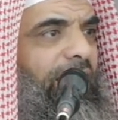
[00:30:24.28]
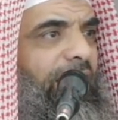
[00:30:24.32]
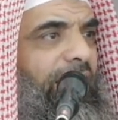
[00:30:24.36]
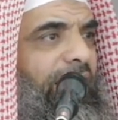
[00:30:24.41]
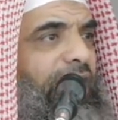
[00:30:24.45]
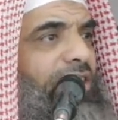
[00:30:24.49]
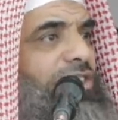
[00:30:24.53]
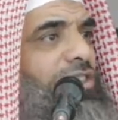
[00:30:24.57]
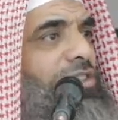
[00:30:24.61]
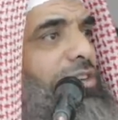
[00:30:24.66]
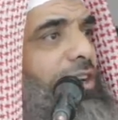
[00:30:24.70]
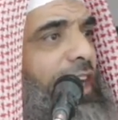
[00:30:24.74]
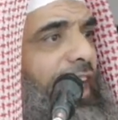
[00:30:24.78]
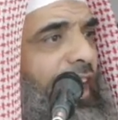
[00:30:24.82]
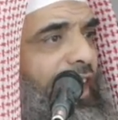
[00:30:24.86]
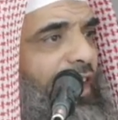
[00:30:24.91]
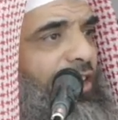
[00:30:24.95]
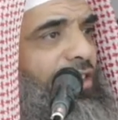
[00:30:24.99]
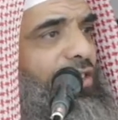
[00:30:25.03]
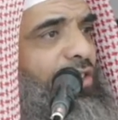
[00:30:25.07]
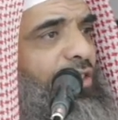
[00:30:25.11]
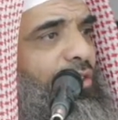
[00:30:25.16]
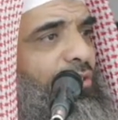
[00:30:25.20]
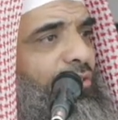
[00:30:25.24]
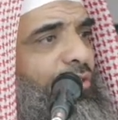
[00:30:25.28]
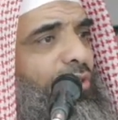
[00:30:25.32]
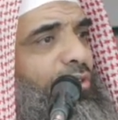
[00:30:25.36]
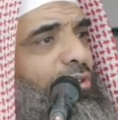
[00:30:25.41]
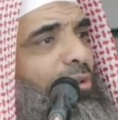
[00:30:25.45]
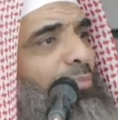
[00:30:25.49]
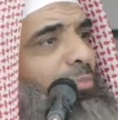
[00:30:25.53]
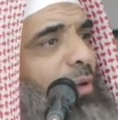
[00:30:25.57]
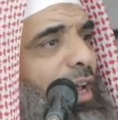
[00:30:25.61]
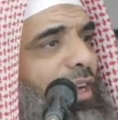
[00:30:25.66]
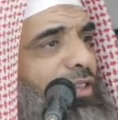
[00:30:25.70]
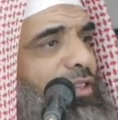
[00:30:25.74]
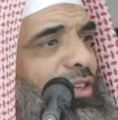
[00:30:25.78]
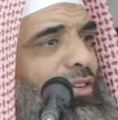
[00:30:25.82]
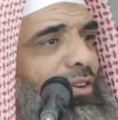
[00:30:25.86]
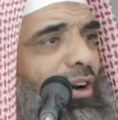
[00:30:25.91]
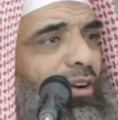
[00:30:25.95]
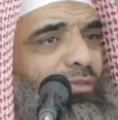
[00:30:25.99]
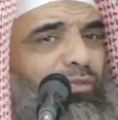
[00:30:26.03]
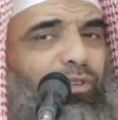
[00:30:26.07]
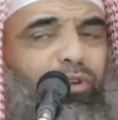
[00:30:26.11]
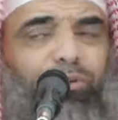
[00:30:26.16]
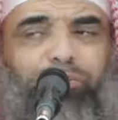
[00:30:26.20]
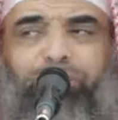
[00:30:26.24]
is to hasten to the pleasure
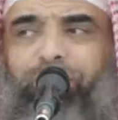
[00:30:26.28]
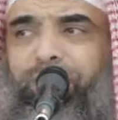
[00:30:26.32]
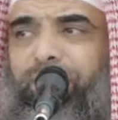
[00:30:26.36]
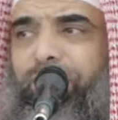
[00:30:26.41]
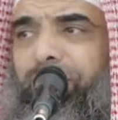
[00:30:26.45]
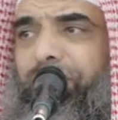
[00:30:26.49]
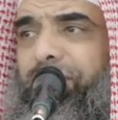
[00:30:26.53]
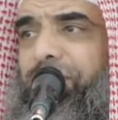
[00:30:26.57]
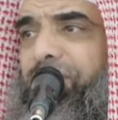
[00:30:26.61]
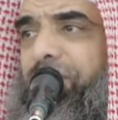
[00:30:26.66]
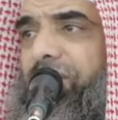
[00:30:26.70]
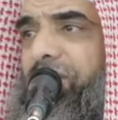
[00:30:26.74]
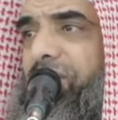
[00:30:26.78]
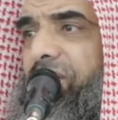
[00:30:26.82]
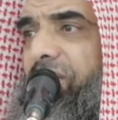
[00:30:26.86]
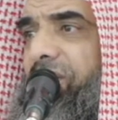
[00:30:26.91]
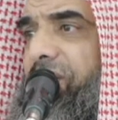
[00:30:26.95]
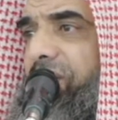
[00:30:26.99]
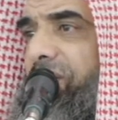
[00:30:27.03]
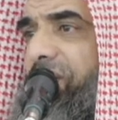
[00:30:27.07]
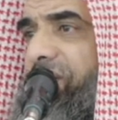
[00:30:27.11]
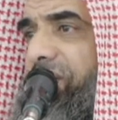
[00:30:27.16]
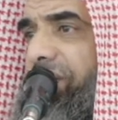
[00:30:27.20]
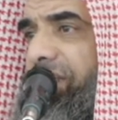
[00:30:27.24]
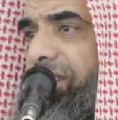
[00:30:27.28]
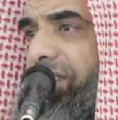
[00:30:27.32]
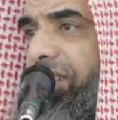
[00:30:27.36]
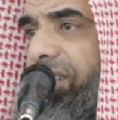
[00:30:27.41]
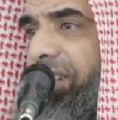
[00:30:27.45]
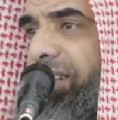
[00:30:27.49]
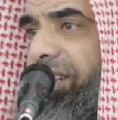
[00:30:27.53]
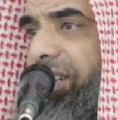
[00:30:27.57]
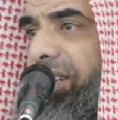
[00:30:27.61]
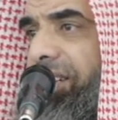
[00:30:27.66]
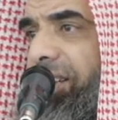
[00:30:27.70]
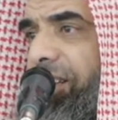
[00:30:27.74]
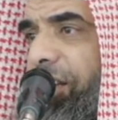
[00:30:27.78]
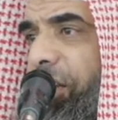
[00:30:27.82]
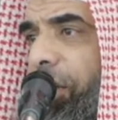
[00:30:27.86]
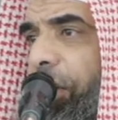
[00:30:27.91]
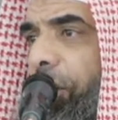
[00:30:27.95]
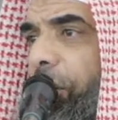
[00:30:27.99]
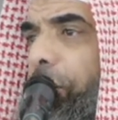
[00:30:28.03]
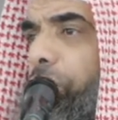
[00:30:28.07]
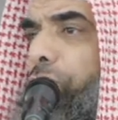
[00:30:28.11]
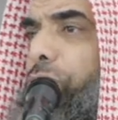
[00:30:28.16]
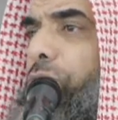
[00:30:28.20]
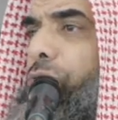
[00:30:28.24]
of your parents,
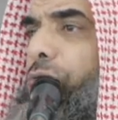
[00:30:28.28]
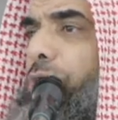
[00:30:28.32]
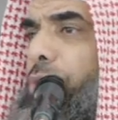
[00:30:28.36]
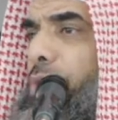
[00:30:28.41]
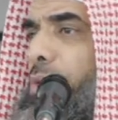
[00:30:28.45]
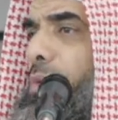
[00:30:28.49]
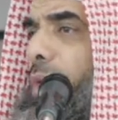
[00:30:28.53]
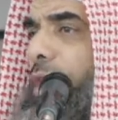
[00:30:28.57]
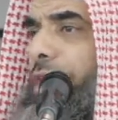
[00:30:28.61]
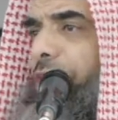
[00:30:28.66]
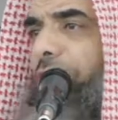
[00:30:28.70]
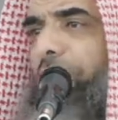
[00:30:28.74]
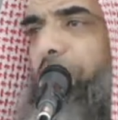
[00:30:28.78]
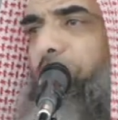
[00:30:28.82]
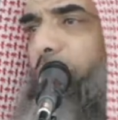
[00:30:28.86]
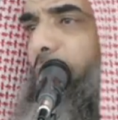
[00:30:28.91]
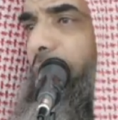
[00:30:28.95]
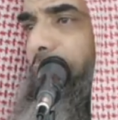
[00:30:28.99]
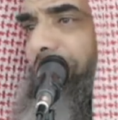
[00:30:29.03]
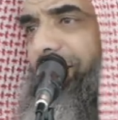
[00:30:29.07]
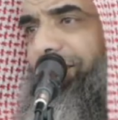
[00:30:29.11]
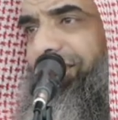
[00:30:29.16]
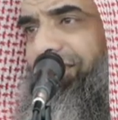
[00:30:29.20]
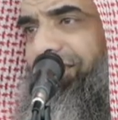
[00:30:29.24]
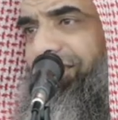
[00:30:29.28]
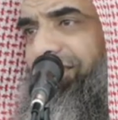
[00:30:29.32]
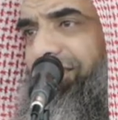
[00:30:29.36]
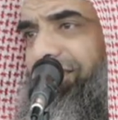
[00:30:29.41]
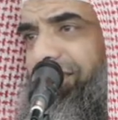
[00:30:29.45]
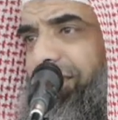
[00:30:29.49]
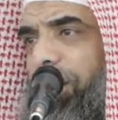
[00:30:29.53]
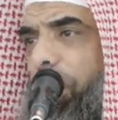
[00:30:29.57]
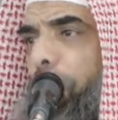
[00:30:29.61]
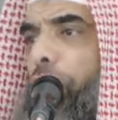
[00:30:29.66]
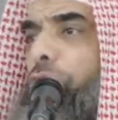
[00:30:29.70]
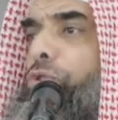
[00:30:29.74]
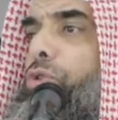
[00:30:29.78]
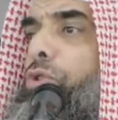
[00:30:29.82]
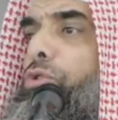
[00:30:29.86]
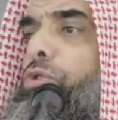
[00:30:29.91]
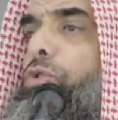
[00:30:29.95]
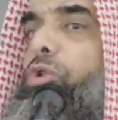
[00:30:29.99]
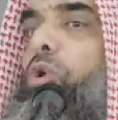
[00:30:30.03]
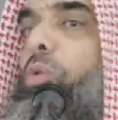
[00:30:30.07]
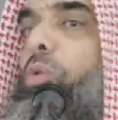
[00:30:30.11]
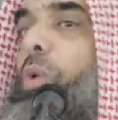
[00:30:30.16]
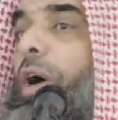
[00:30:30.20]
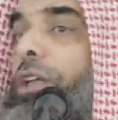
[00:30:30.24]
to do what they want, to
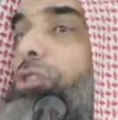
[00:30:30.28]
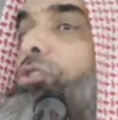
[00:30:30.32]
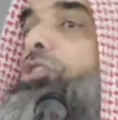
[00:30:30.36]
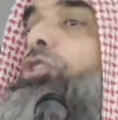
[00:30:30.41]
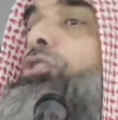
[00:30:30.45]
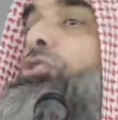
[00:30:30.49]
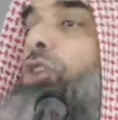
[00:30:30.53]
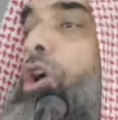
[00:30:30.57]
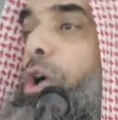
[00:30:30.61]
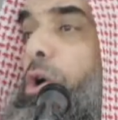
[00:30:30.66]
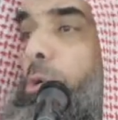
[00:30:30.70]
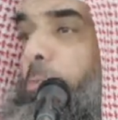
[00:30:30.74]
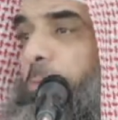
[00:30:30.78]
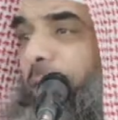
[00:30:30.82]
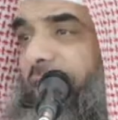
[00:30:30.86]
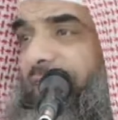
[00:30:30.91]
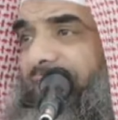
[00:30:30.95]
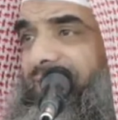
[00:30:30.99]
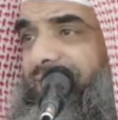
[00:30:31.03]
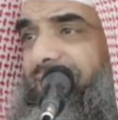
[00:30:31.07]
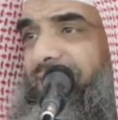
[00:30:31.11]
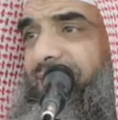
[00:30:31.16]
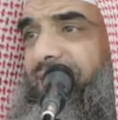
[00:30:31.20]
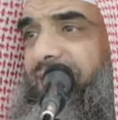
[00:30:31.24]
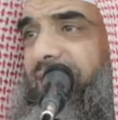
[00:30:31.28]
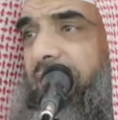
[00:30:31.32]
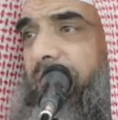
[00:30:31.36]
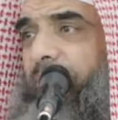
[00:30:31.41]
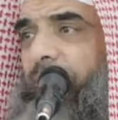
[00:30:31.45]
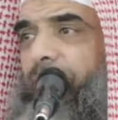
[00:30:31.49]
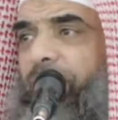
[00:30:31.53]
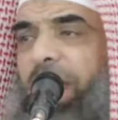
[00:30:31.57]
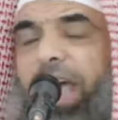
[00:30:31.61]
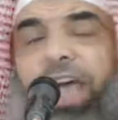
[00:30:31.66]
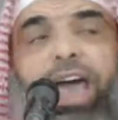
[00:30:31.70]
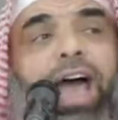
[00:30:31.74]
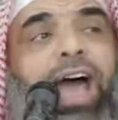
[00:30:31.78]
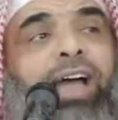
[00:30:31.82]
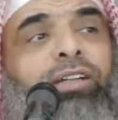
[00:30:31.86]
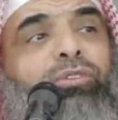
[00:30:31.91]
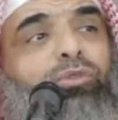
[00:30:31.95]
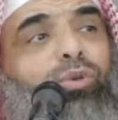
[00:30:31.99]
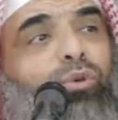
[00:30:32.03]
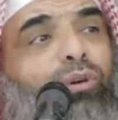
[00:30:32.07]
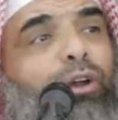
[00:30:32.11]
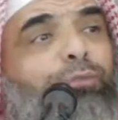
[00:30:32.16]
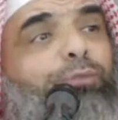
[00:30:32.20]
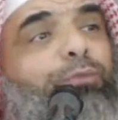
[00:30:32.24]
do what you know pleases them,
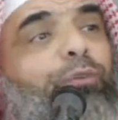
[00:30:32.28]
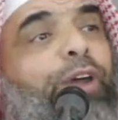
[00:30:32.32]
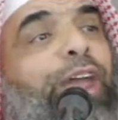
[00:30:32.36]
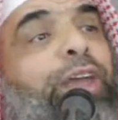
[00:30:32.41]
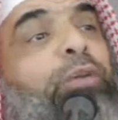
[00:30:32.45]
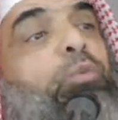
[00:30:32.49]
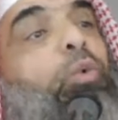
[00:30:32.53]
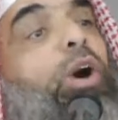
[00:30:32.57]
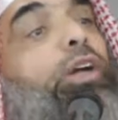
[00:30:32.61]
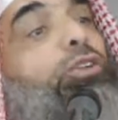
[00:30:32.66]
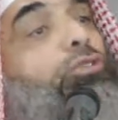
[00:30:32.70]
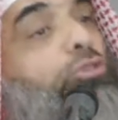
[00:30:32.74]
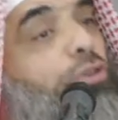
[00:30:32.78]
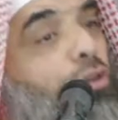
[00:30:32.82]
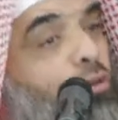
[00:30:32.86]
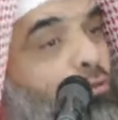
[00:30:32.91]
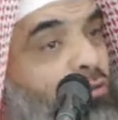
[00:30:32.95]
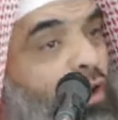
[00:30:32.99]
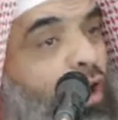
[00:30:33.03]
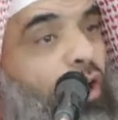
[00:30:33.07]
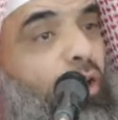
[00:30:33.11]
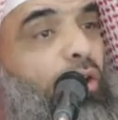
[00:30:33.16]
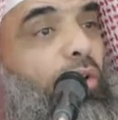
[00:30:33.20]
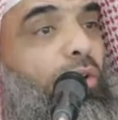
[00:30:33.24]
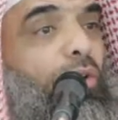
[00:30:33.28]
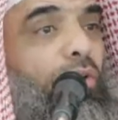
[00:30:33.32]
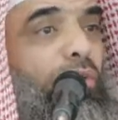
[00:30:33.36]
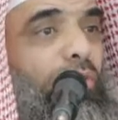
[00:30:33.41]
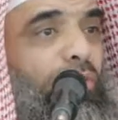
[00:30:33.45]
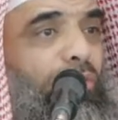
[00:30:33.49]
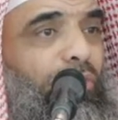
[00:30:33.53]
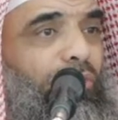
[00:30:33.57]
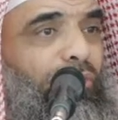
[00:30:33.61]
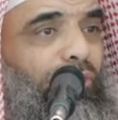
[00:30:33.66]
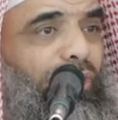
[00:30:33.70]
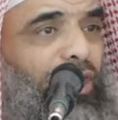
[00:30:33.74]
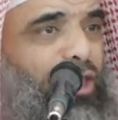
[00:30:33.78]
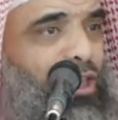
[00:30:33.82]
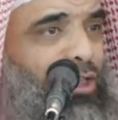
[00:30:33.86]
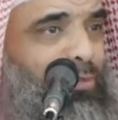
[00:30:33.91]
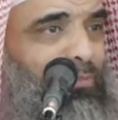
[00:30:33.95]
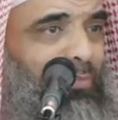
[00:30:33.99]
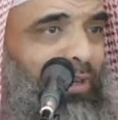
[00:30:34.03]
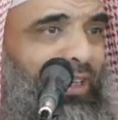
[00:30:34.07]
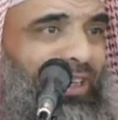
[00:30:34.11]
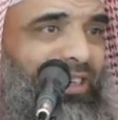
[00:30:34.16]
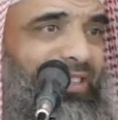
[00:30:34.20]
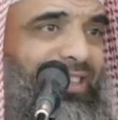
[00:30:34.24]
and to refrain what you know
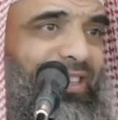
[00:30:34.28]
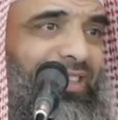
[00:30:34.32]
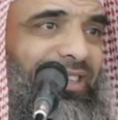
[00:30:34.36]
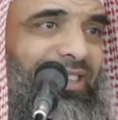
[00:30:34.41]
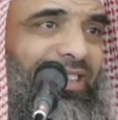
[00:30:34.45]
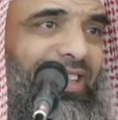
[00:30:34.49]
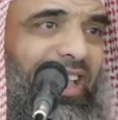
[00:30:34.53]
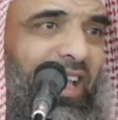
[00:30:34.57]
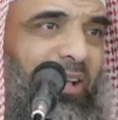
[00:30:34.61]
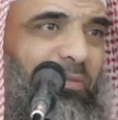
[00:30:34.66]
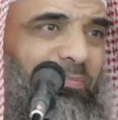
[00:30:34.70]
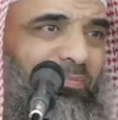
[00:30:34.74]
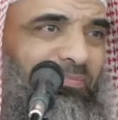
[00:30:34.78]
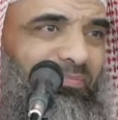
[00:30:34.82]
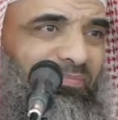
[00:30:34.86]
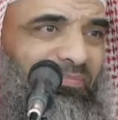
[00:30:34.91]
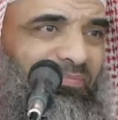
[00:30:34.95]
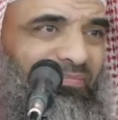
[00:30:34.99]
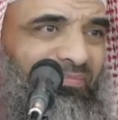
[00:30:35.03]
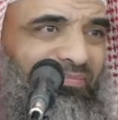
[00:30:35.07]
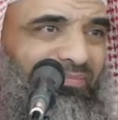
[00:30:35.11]
displeases them.